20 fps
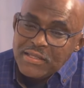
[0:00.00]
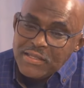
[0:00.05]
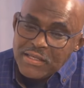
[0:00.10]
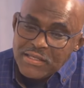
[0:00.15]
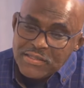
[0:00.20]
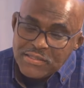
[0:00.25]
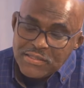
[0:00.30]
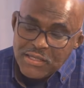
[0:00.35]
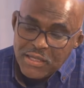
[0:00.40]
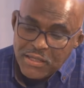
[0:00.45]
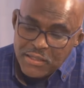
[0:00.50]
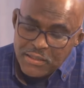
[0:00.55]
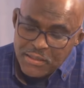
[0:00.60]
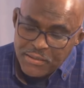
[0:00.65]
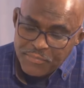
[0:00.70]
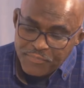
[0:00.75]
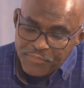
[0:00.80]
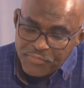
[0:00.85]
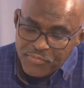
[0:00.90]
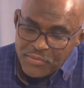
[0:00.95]
and then they
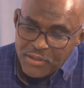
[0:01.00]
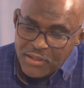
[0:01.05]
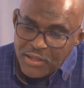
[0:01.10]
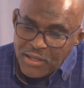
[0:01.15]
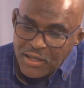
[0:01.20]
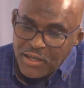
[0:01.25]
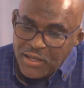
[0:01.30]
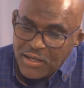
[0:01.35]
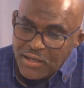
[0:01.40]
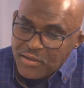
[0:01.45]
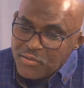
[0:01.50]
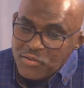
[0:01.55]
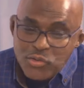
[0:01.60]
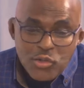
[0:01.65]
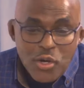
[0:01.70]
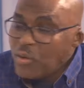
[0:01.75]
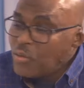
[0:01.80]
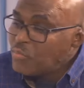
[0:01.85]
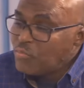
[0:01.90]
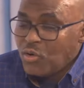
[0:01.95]
said,
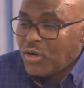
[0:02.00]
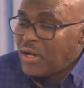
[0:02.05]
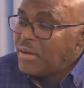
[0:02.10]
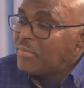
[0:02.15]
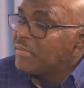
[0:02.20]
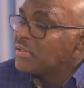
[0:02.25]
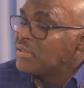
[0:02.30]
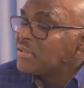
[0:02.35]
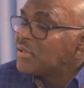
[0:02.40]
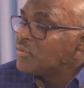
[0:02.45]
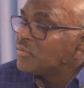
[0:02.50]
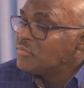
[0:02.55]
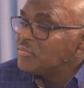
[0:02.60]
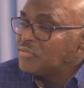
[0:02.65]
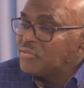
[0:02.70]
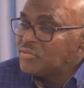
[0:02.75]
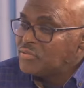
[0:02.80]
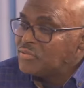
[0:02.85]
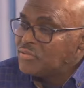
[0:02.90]
no, Mohamed,